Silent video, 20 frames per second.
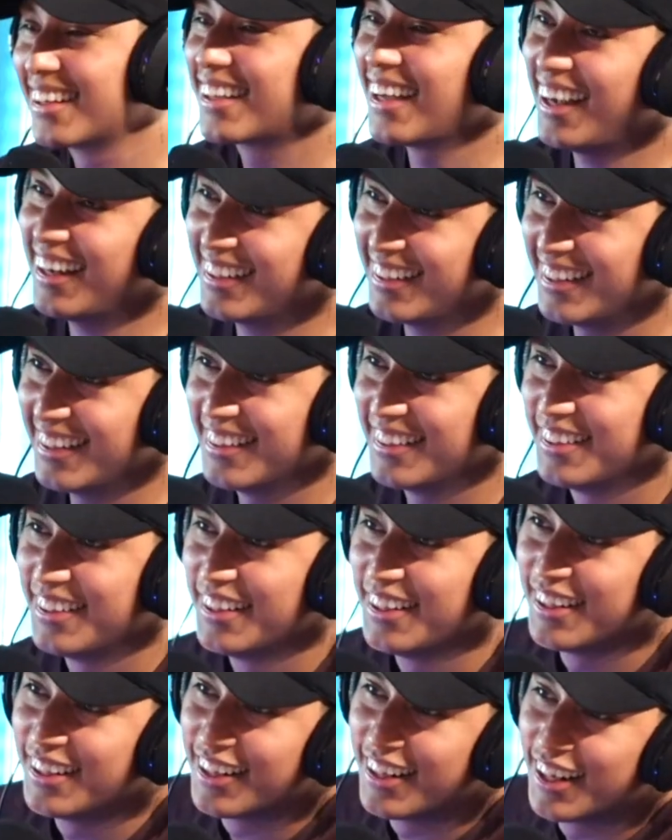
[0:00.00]
Kinda. He was
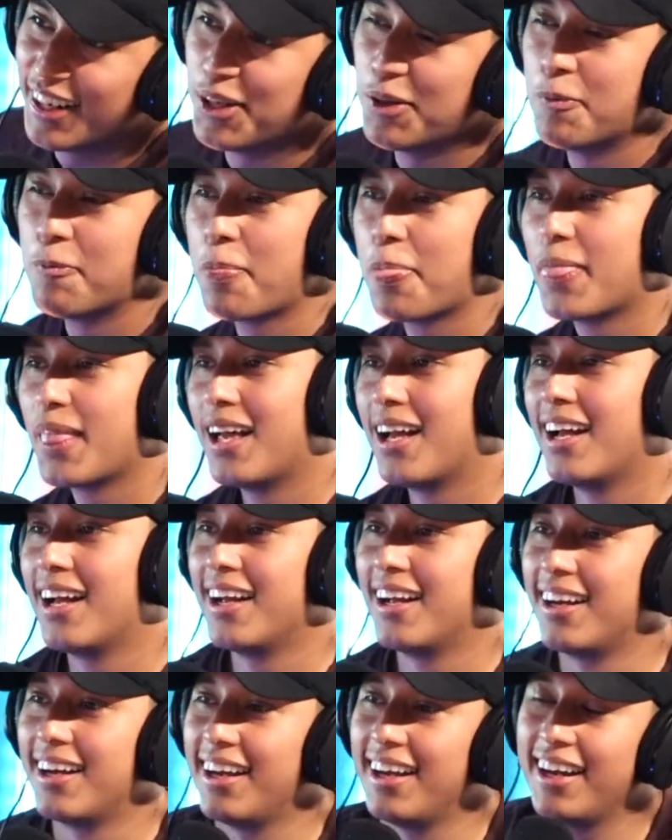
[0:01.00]
peeing next to the
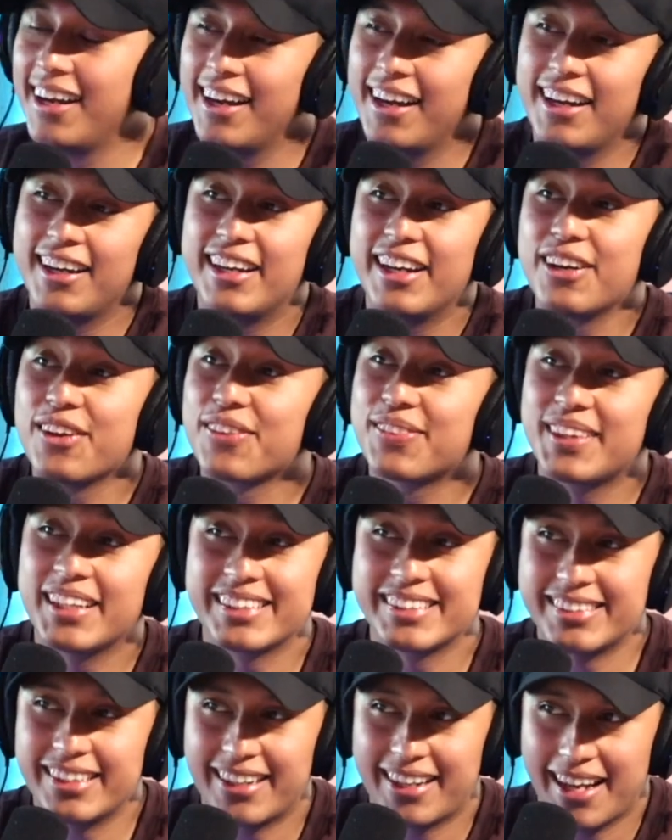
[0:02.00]
food. Little
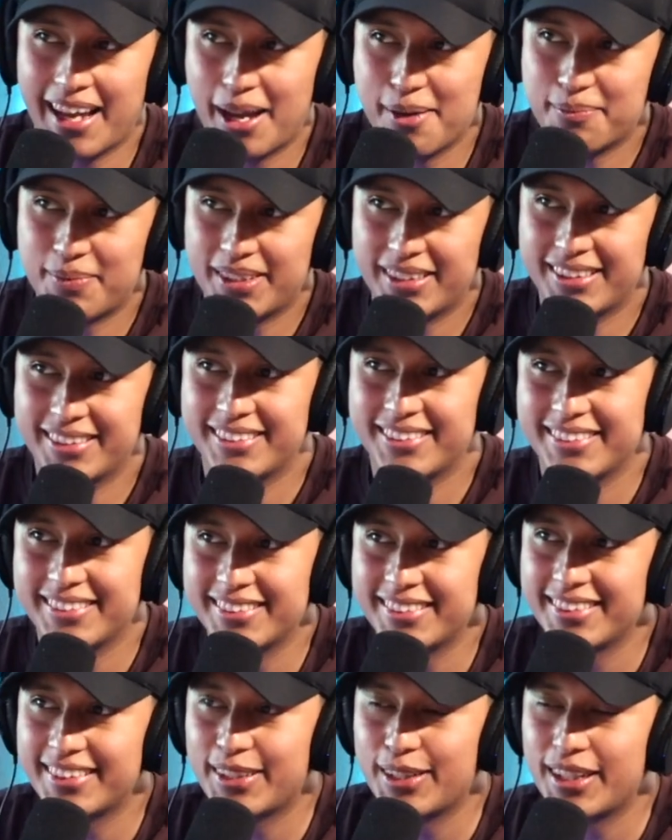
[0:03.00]
things started happening.
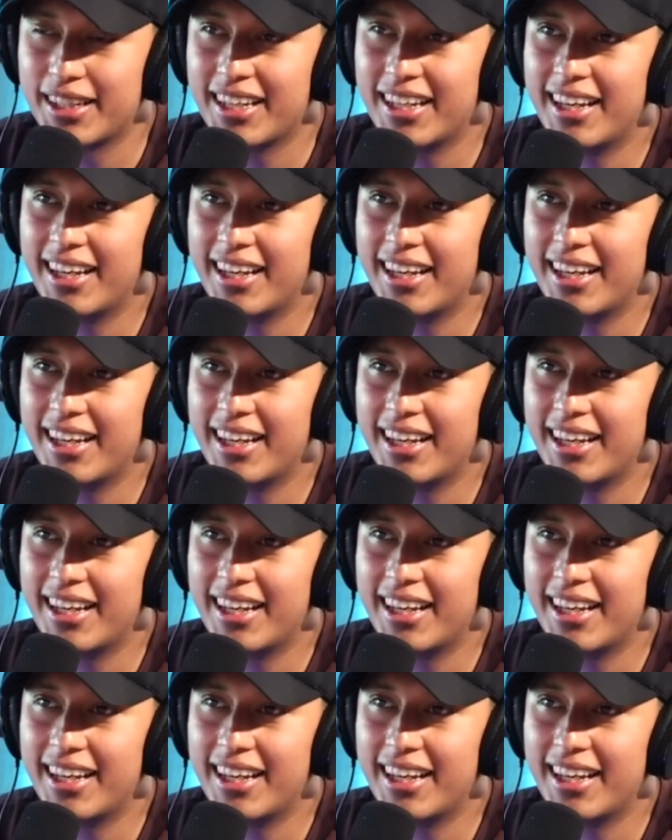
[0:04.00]
Uh-huh.